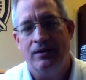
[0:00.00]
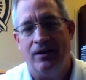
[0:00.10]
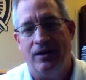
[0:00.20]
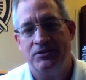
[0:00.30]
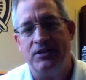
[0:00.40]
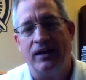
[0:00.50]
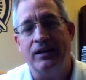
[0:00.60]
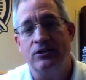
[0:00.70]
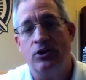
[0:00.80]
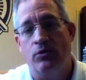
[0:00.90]
uh,
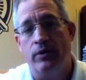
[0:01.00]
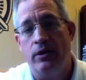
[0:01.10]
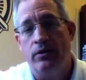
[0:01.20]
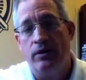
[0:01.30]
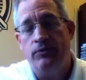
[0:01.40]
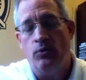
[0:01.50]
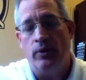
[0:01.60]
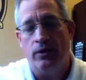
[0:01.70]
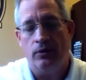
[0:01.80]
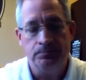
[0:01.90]
second career, if you
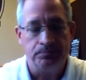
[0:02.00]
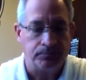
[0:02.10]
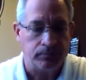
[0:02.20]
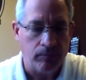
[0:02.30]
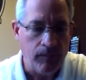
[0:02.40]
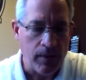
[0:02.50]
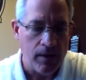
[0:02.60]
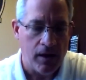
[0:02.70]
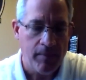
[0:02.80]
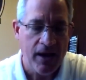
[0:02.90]
will,
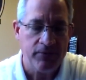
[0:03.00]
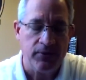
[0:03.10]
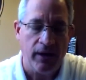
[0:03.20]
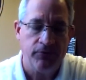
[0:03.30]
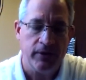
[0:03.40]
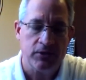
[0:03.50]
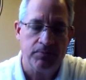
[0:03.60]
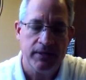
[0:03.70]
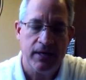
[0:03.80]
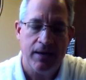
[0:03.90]
um, after I finished
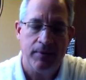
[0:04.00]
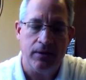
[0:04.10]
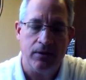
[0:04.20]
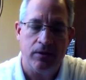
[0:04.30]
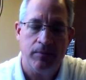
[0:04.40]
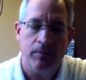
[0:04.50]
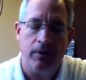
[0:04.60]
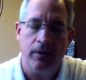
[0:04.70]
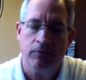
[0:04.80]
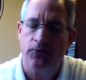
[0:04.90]
my time in the Army. But
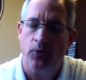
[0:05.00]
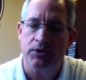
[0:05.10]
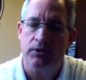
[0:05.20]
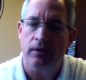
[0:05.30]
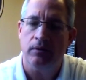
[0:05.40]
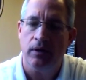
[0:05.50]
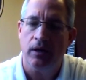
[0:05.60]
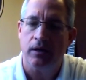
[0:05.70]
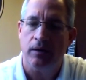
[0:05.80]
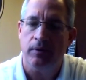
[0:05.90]
I was fortunate uh,
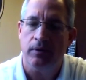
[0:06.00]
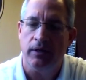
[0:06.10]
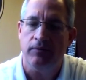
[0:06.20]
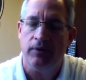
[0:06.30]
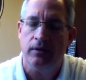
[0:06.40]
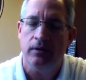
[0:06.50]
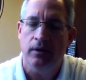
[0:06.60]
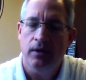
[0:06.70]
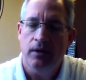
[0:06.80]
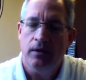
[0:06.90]
leaving
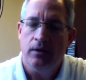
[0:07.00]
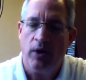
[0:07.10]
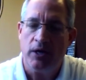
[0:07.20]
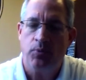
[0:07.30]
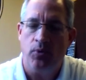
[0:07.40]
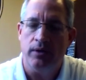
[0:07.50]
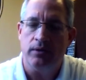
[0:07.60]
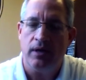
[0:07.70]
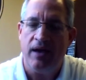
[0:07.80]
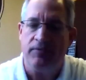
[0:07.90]
West Point
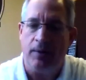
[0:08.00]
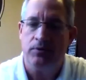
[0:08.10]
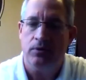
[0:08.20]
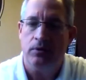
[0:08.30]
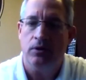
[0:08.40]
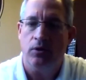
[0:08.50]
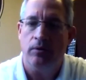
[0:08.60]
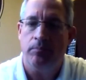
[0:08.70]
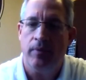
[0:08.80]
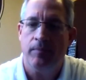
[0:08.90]
to have the opportunity to go
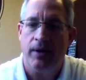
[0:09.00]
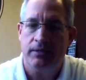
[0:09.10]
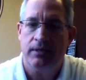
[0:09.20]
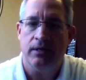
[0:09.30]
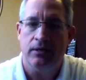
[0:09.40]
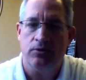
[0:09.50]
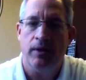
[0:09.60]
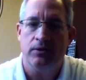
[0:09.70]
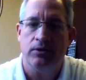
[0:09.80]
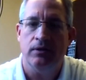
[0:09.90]
to MIT, as you
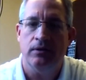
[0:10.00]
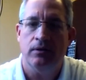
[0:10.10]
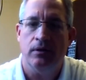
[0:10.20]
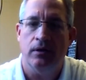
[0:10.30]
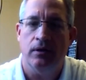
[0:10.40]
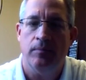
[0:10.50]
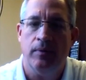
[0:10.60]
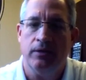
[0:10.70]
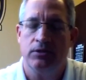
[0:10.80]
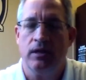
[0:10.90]
mentioned, um,
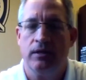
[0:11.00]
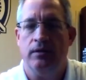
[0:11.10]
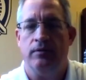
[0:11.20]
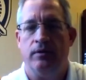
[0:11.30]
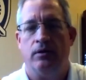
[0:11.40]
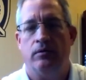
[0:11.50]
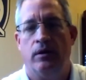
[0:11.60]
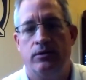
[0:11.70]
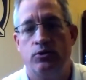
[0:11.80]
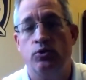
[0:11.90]
and study in their
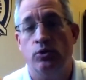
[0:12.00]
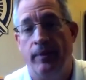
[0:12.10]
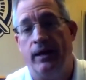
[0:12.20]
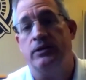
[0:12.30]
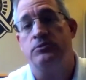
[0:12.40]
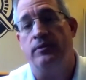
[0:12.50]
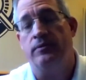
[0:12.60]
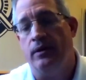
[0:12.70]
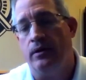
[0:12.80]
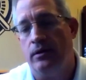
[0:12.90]
uh, School of Management
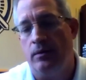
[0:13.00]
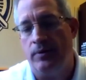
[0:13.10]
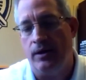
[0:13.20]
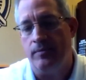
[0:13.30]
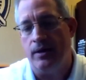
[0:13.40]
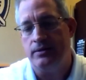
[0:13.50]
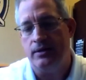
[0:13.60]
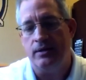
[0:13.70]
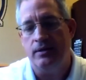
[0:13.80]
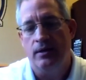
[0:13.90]
there up at
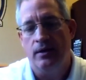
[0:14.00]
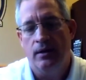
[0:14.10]
MIT,